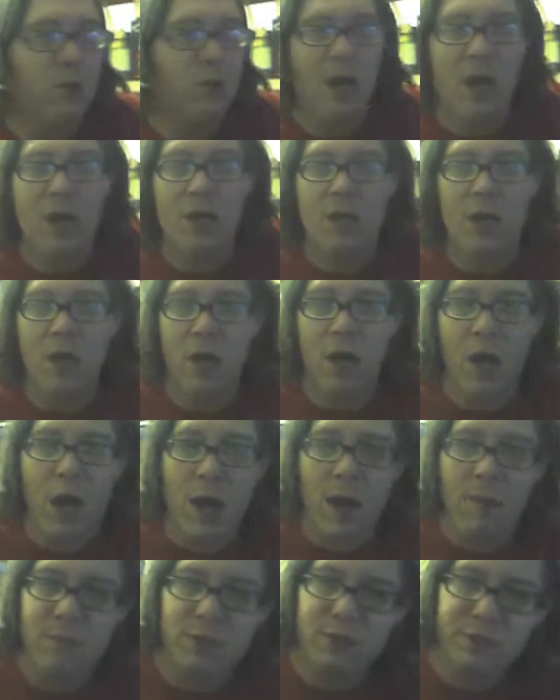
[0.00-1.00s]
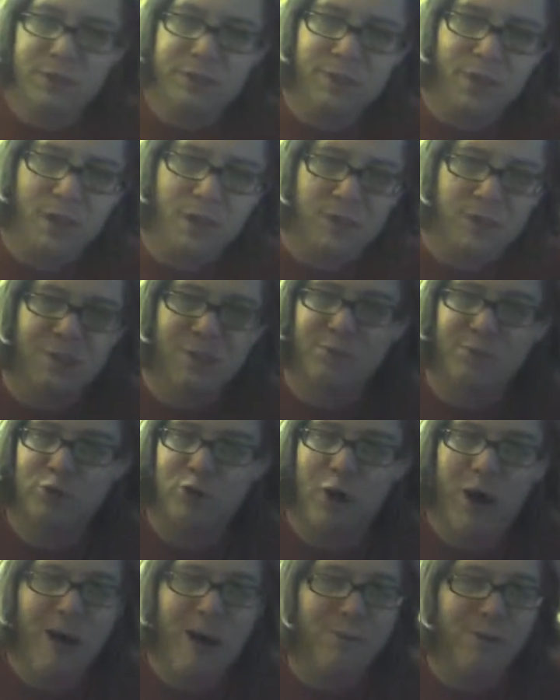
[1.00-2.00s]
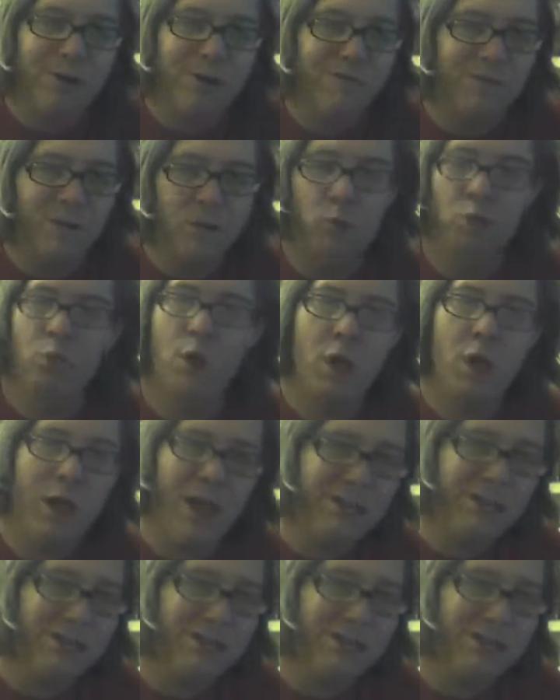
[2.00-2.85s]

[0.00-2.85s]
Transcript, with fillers: you got uh, I'm a, a, subscriber of you." Well,